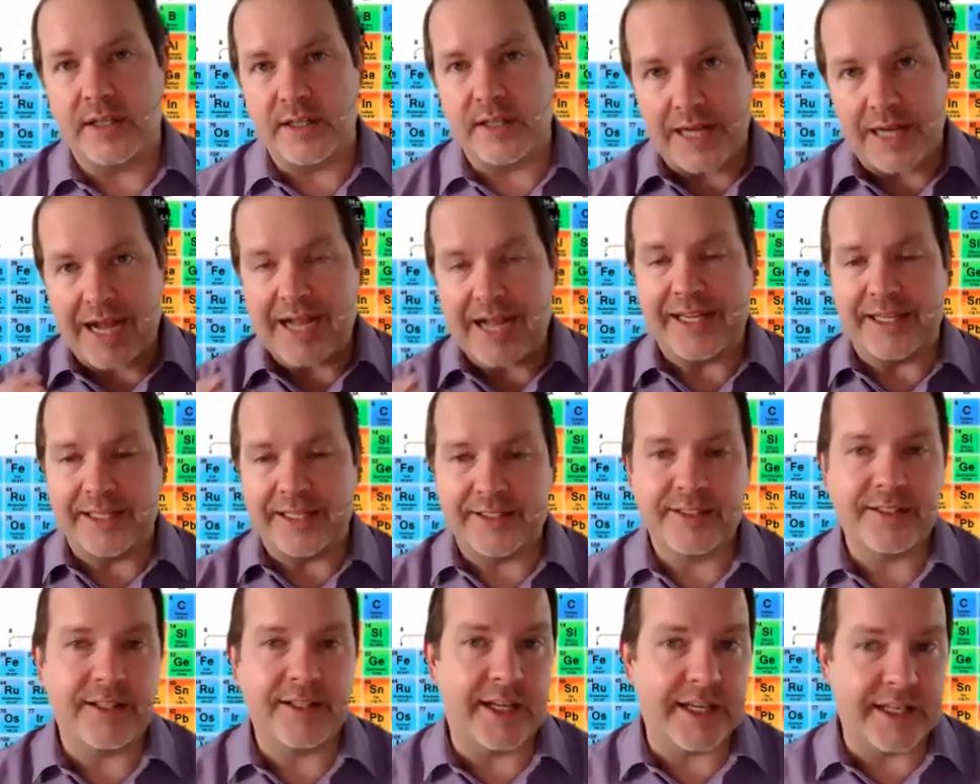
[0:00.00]
uh,
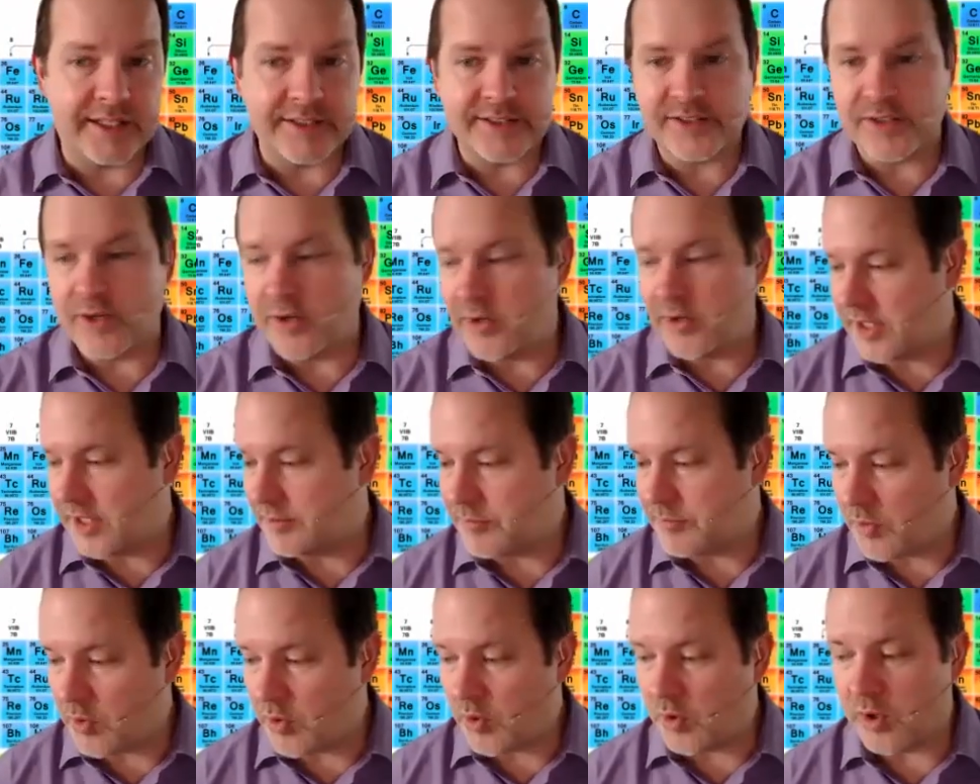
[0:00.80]
ion, like a
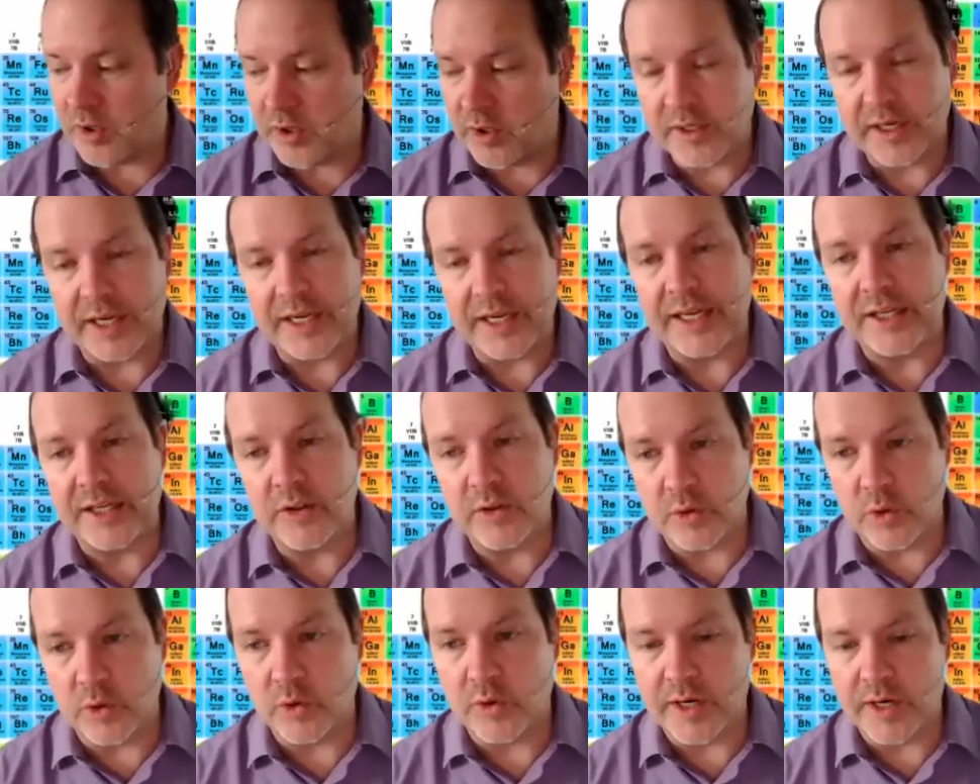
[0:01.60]
sodium or a
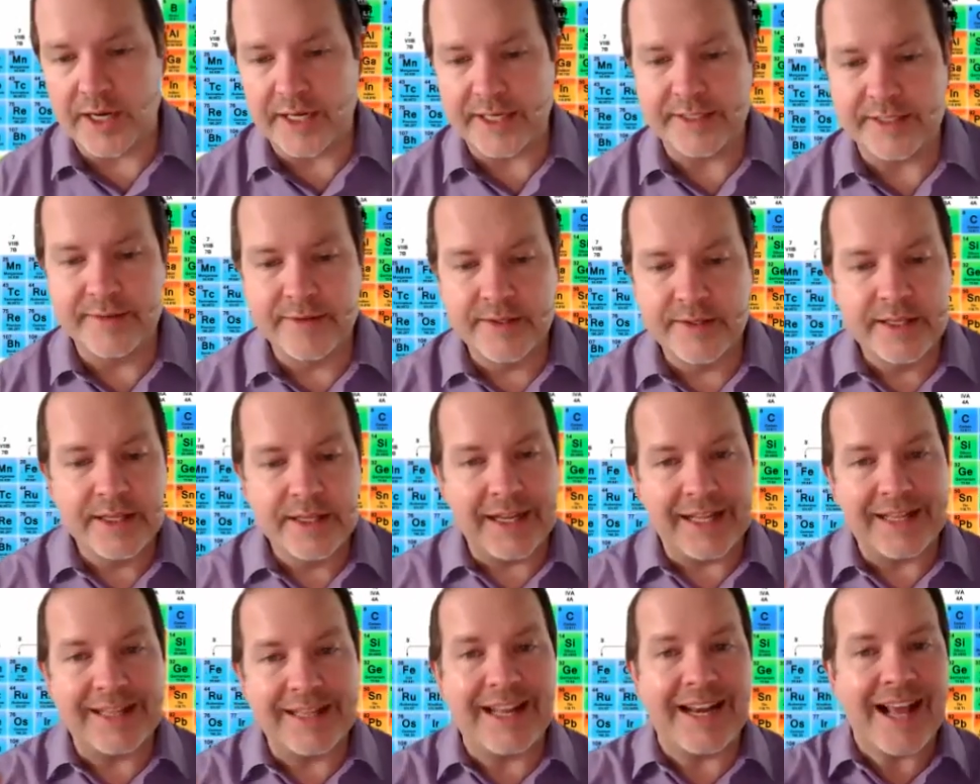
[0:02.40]
chloride,
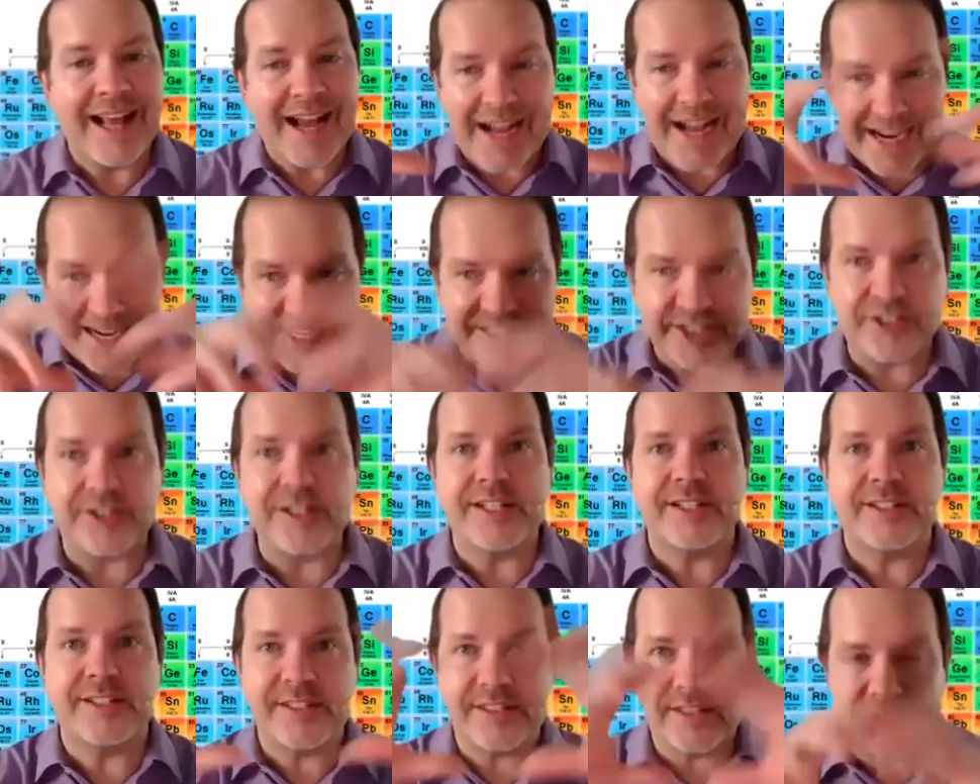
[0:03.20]
and that
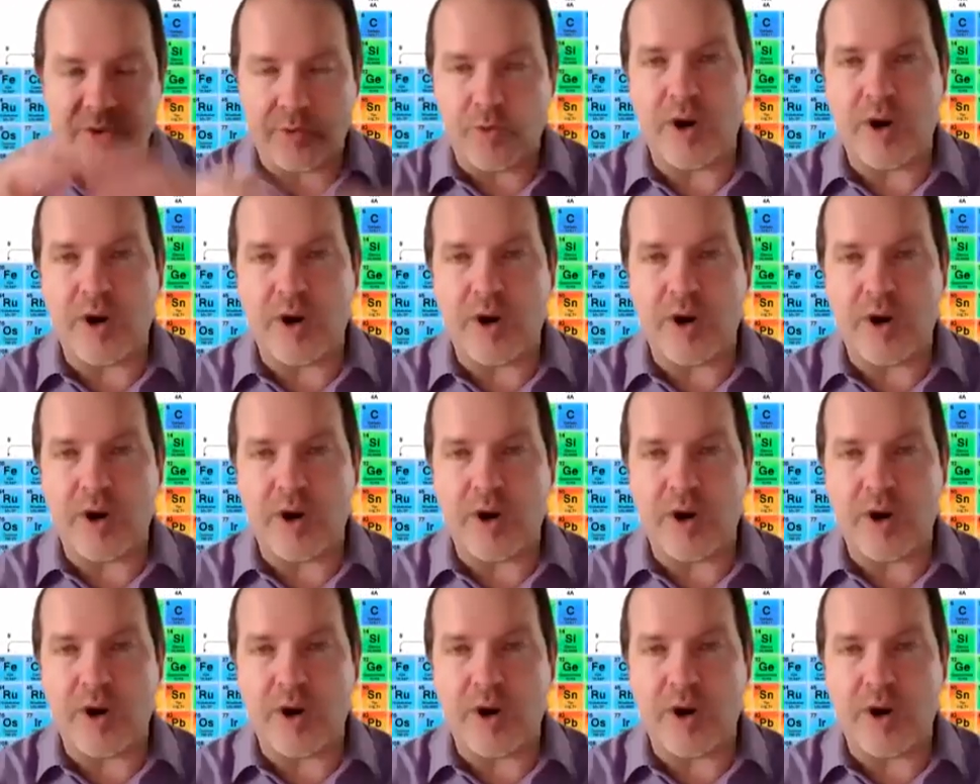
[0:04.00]
hydrates.